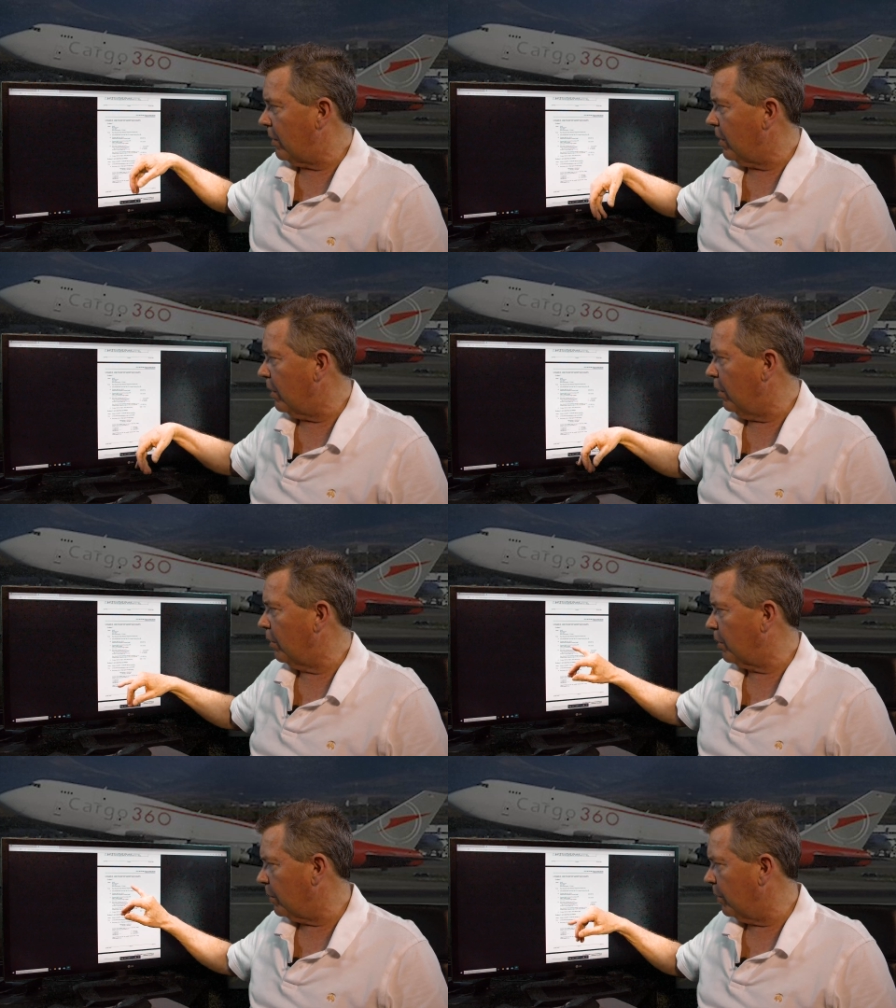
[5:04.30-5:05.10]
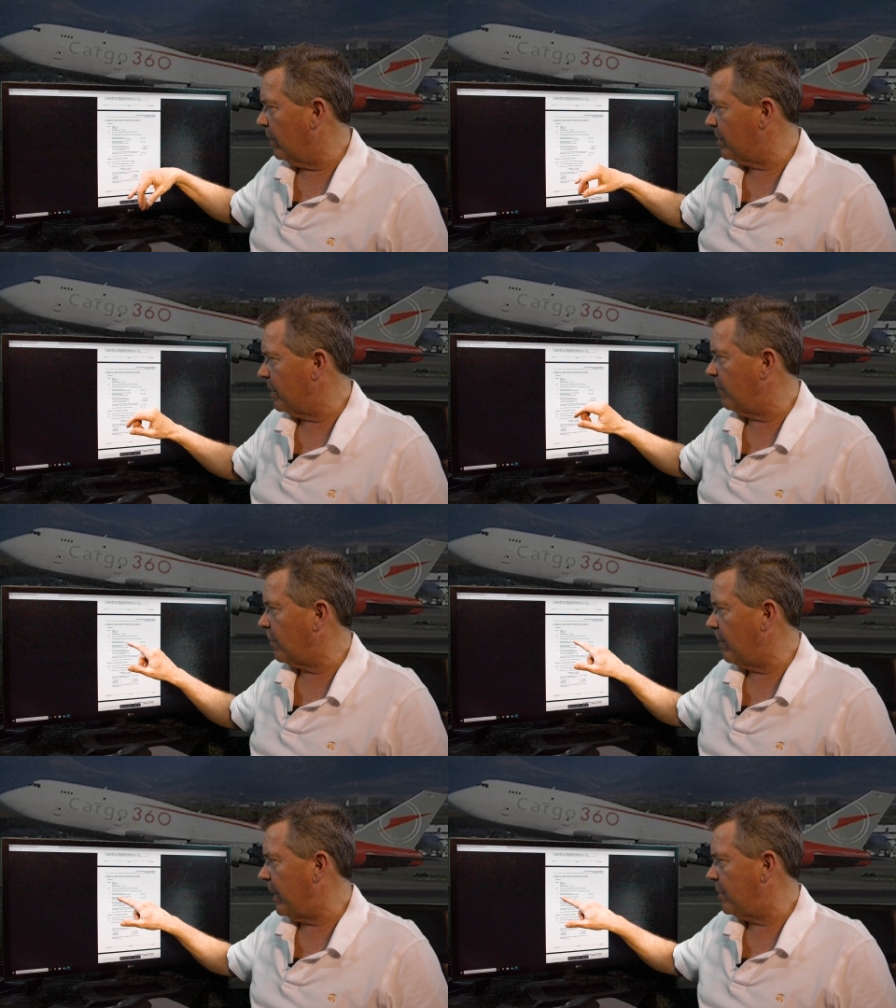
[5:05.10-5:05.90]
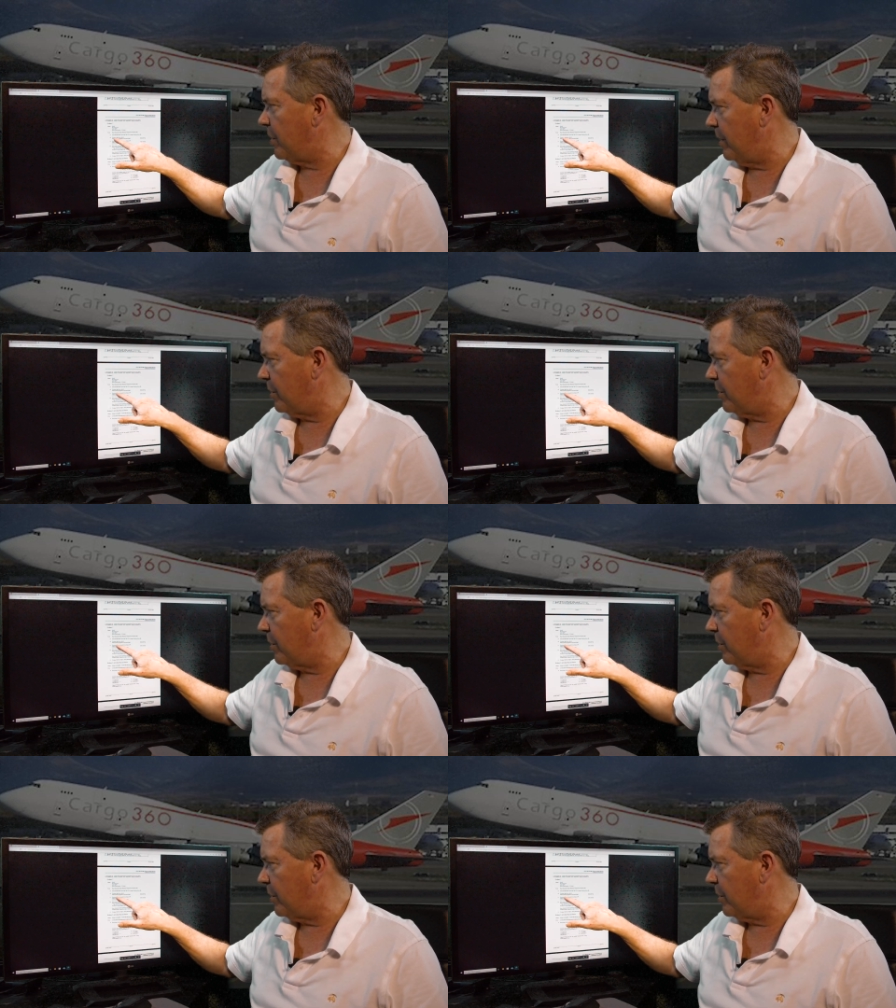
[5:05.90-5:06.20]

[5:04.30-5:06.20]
You can go through this information.